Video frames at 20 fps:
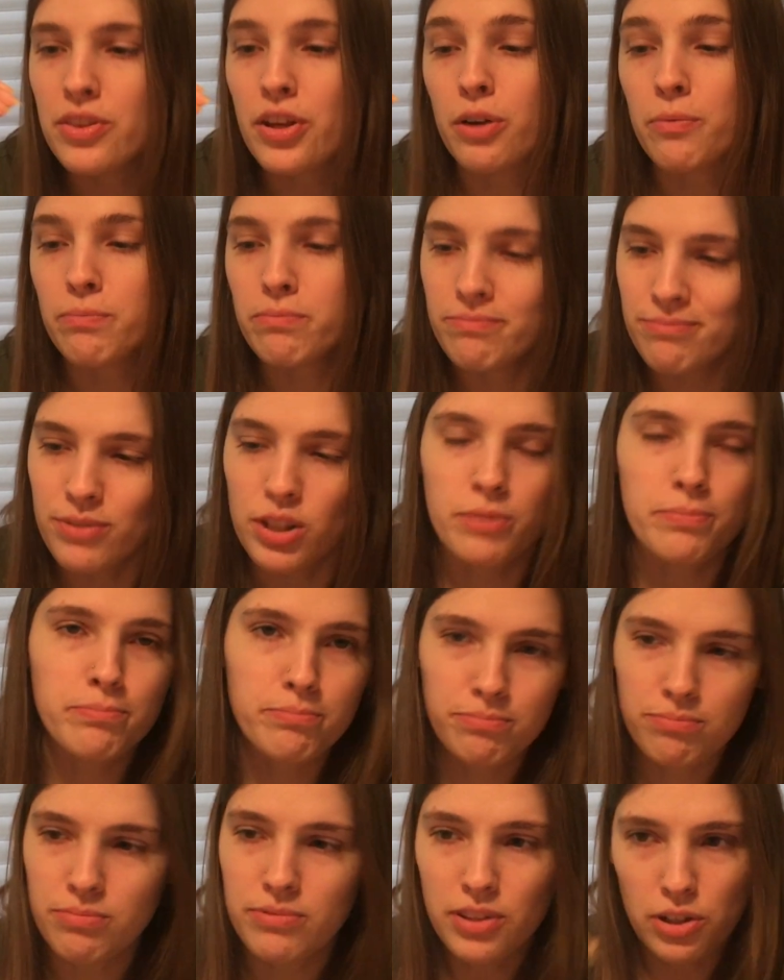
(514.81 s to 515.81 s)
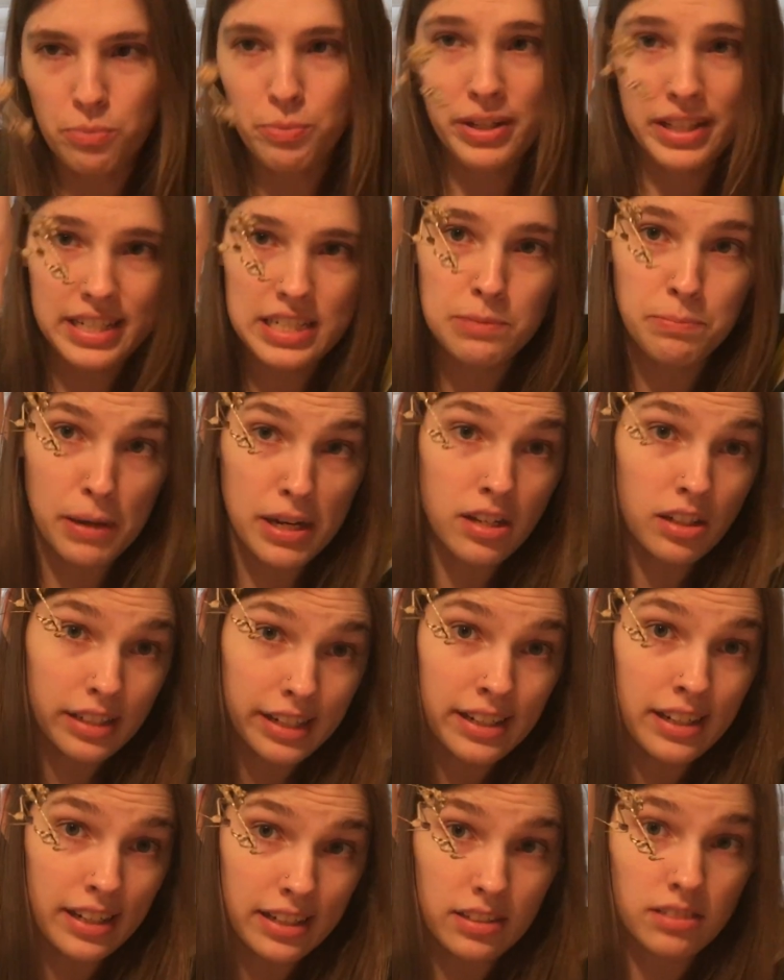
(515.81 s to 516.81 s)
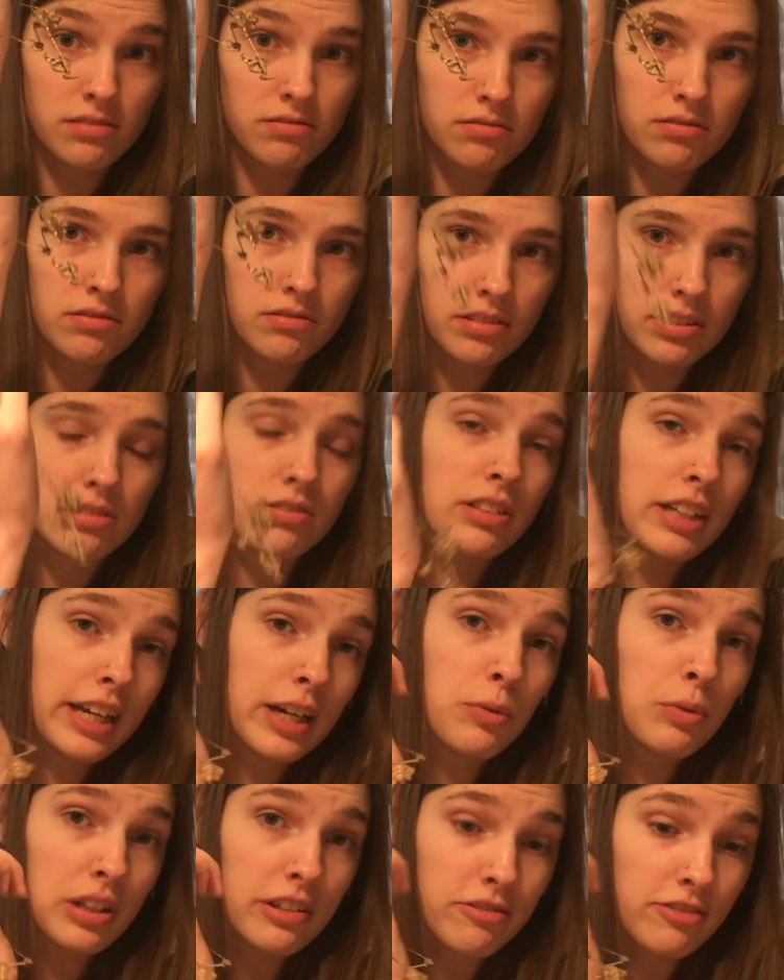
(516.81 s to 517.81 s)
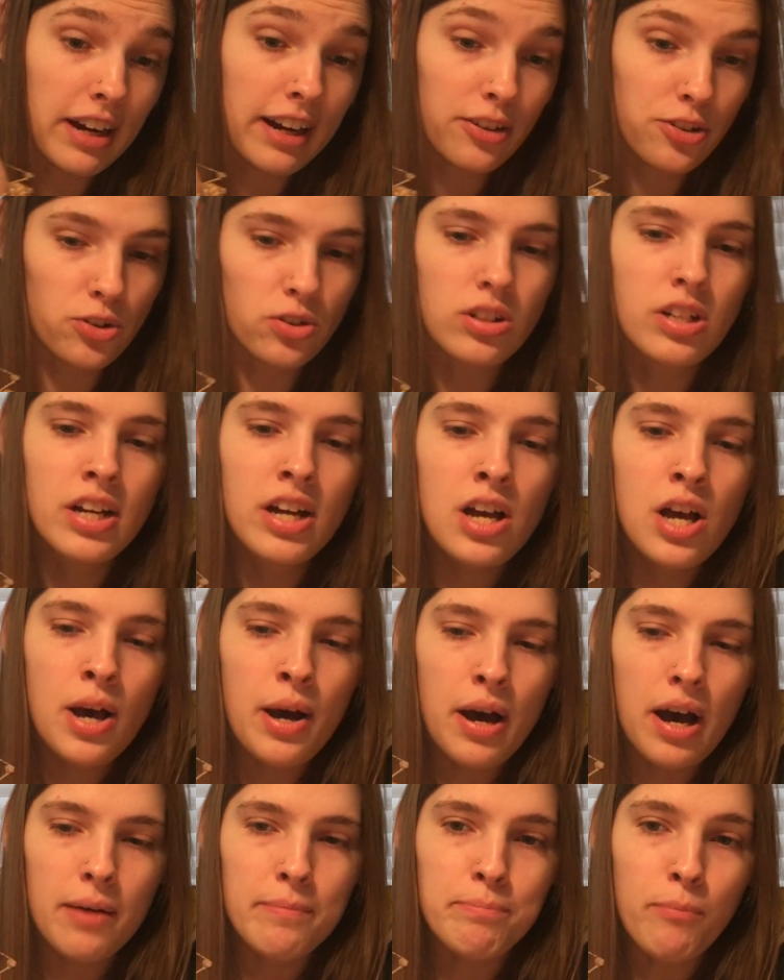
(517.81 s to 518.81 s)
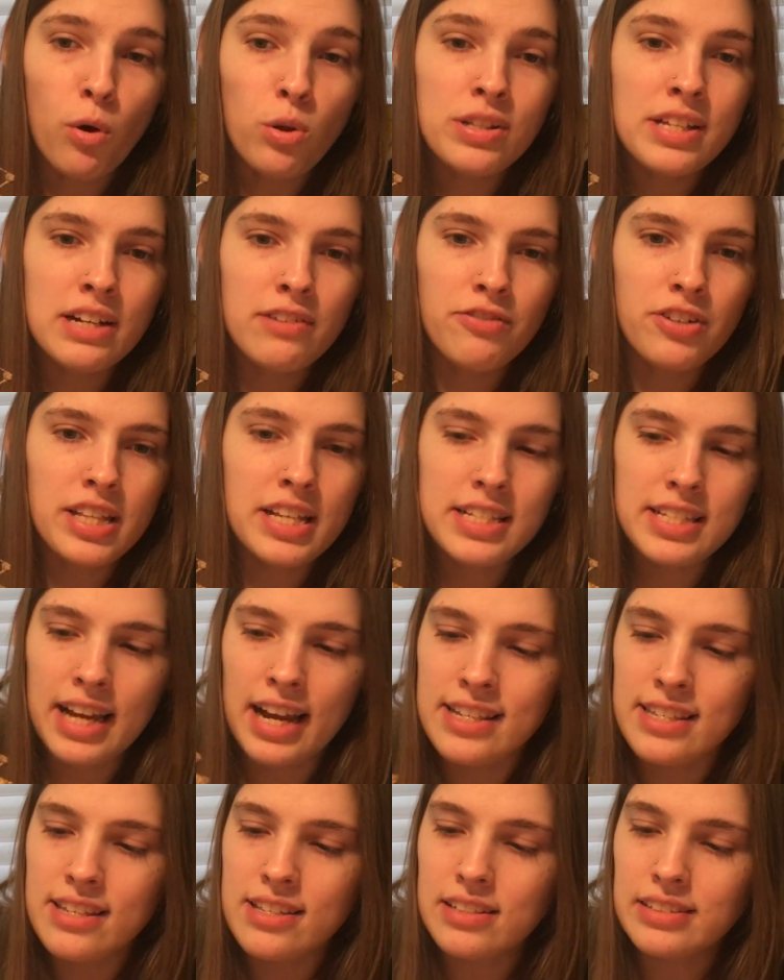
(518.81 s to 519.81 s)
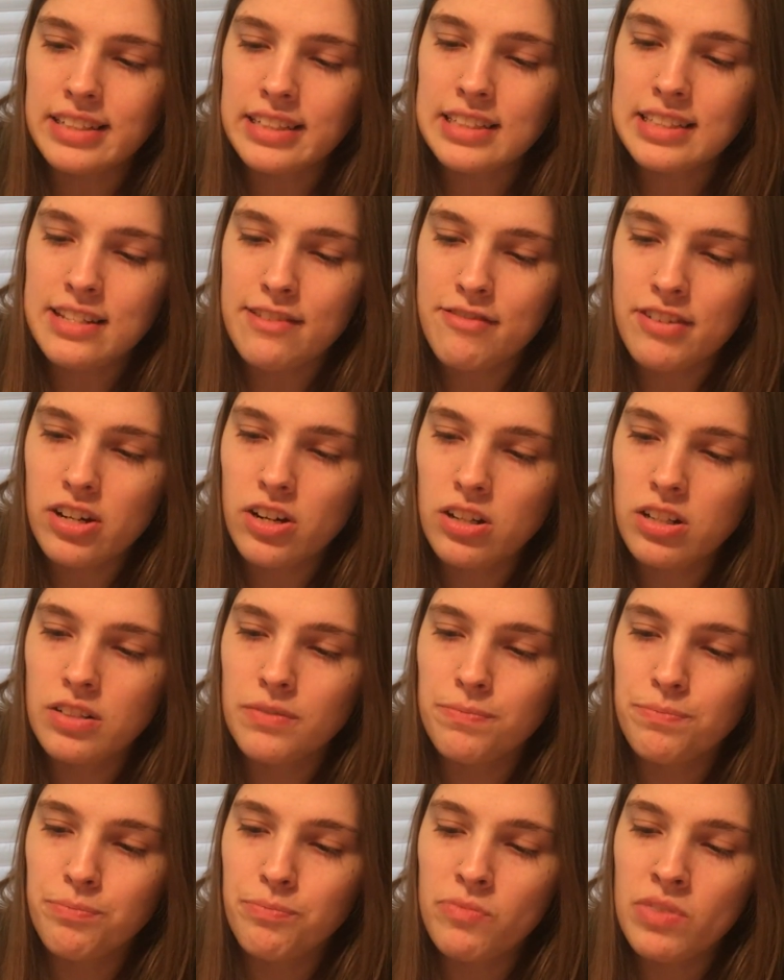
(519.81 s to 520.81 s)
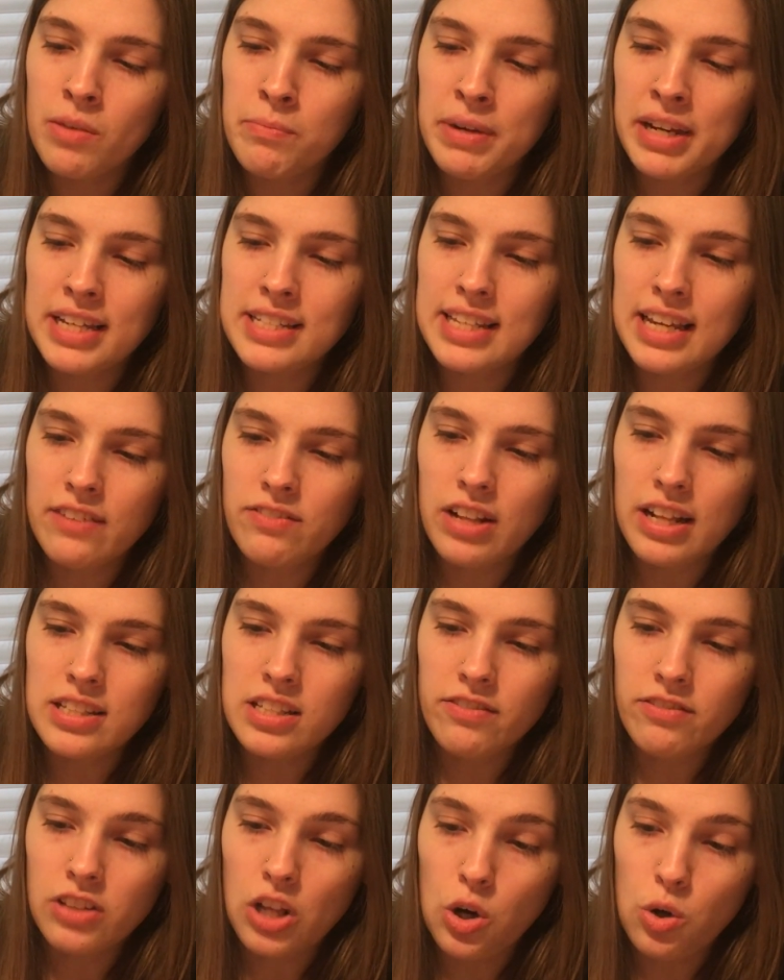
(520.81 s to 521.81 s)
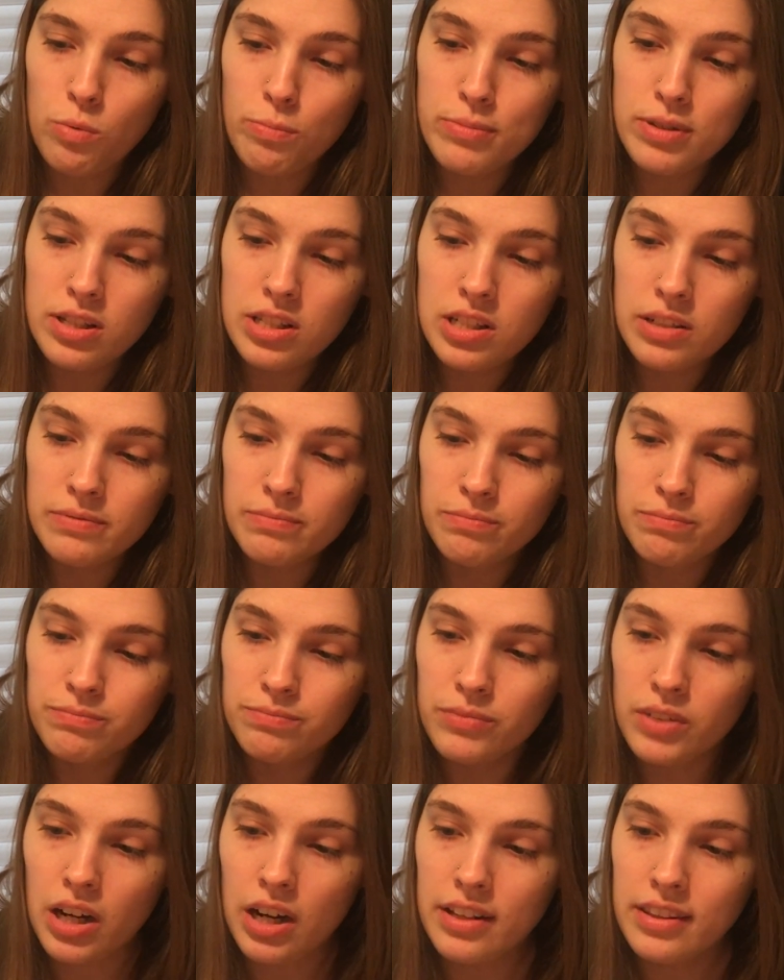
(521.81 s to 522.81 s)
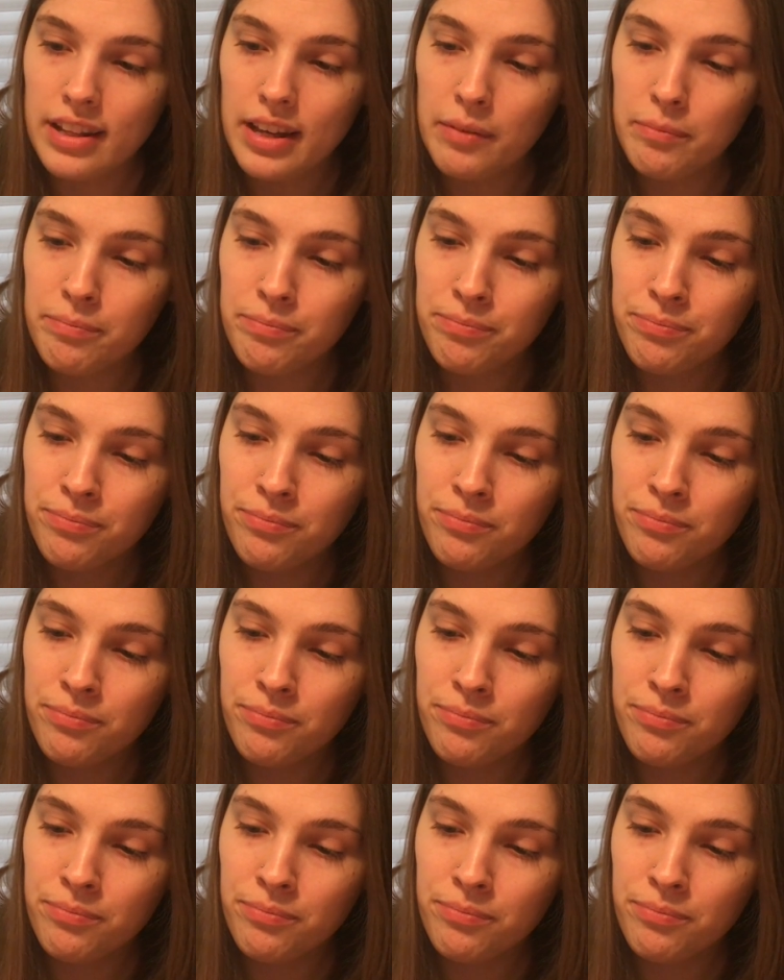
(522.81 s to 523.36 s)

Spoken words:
They're really spindly and they're equally fragile. Molting for these guys is a little difficult because they have lots of lobes on them.